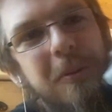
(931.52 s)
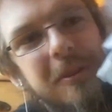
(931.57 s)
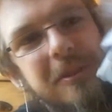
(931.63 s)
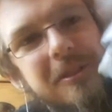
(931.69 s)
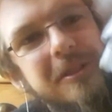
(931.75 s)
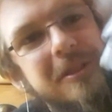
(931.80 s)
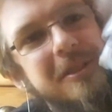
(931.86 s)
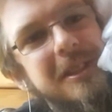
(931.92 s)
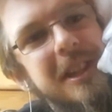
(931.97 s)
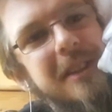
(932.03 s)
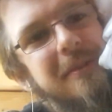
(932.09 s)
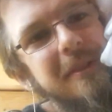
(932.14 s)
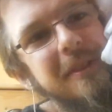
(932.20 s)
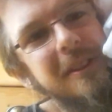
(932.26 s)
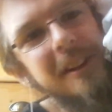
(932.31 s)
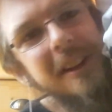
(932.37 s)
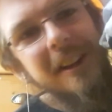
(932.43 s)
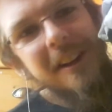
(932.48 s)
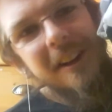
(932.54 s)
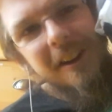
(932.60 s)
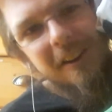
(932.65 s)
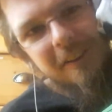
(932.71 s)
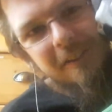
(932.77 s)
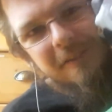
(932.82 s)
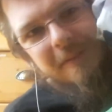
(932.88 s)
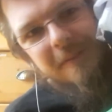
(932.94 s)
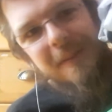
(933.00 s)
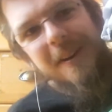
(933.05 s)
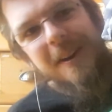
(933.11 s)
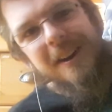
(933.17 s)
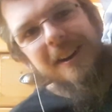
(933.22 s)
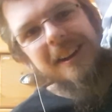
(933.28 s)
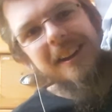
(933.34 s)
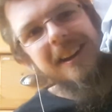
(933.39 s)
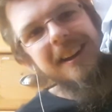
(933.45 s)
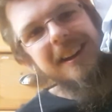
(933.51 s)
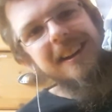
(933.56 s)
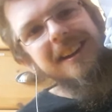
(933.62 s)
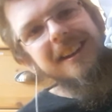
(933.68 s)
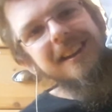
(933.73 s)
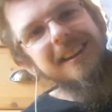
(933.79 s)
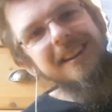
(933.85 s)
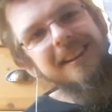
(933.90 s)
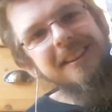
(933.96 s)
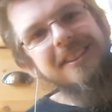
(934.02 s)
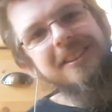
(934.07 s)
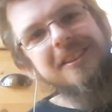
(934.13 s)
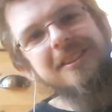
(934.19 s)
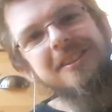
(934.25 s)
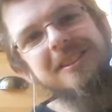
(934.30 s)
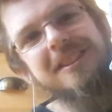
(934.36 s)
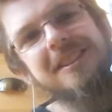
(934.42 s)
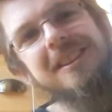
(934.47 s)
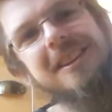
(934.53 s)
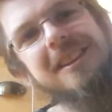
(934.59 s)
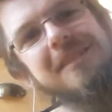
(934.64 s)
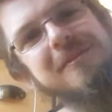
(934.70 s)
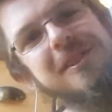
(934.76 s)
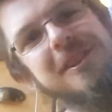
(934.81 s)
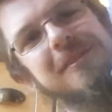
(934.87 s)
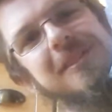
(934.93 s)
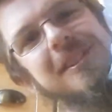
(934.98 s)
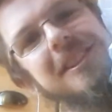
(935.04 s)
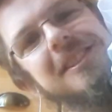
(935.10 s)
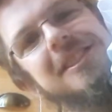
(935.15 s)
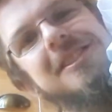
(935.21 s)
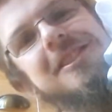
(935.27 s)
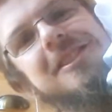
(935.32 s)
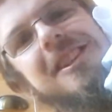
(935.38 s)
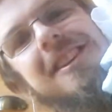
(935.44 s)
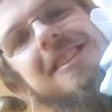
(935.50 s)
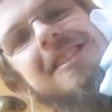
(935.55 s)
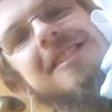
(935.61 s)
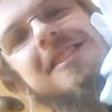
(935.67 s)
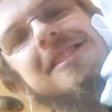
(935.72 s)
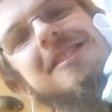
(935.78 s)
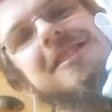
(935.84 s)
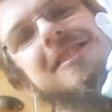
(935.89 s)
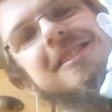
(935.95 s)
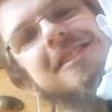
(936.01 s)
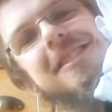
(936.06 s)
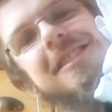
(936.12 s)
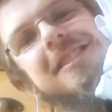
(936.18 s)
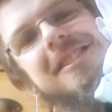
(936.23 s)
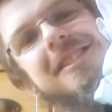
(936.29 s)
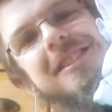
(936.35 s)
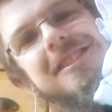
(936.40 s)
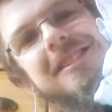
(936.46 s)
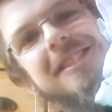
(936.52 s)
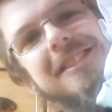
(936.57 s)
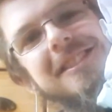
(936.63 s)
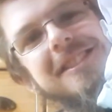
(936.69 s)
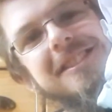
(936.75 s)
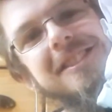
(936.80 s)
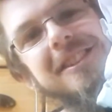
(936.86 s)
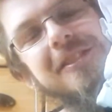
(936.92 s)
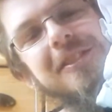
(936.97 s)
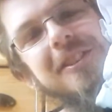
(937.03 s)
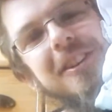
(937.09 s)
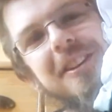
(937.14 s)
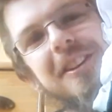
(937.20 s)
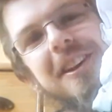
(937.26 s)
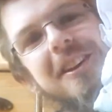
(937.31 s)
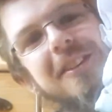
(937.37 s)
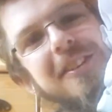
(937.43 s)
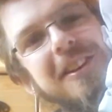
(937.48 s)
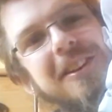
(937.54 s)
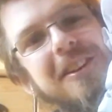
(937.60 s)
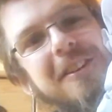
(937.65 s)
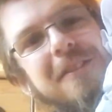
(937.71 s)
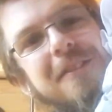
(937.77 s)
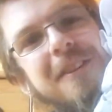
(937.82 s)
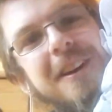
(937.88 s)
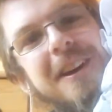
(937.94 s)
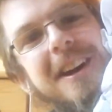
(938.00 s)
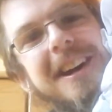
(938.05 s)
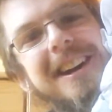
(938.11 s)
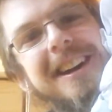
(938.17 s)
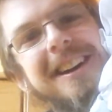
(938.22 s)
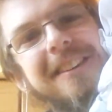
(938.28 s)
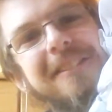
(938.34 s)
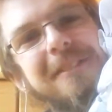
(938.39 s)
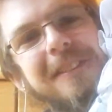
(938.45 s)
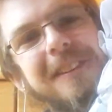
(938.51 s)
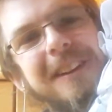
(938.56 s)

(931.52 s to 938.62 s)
1 to 7 of my uh, 30 day minimalist challenge. And this is all the stuff I'm going to get rid of. I'm